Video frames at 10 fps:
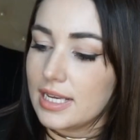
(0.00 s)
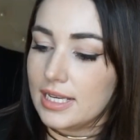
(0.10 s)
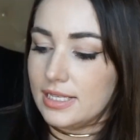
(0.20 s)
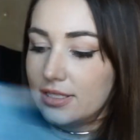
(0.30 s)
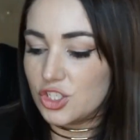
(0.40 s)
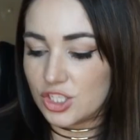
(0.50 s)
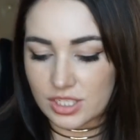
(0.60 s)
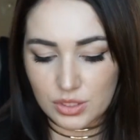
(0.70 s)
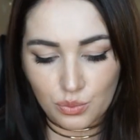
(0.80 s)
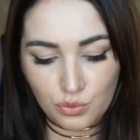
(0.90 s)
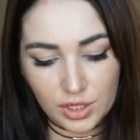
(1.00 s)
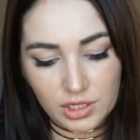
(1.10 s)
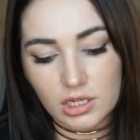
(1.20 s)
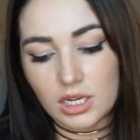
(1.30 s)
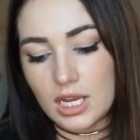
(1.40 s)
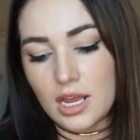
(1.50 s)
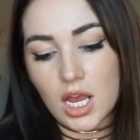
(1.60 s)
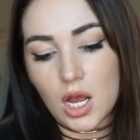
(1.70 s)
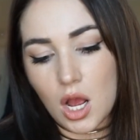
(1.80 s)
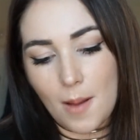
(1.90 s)
is just this really
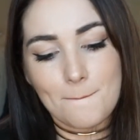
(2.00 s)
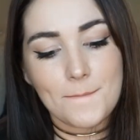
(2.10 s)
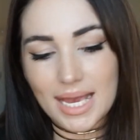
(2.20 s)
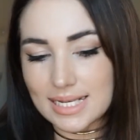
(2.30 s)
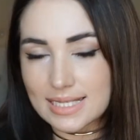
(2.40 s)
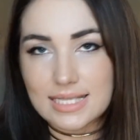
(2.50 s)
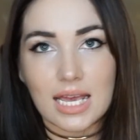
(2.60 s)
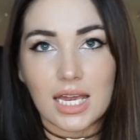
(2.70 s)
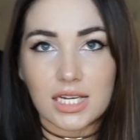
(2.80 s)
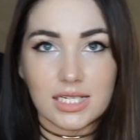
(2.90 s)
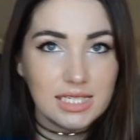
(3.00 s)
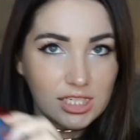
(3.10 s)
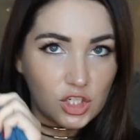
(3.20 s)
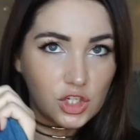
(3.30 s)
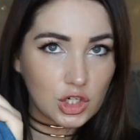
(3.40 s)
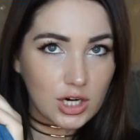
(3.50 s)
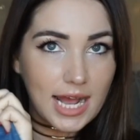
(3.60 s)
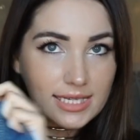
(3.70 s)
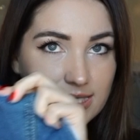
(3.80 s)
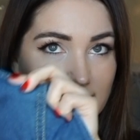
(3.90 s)
basic,
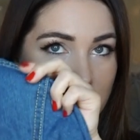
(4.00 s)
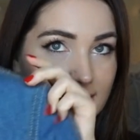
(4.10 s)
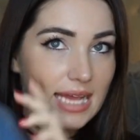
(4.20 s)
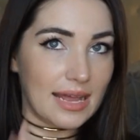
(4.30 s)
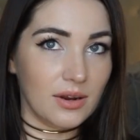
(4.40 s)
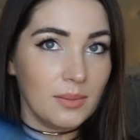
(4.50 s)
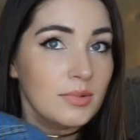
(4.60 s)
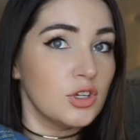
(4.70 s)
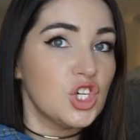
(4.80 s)
distressed denim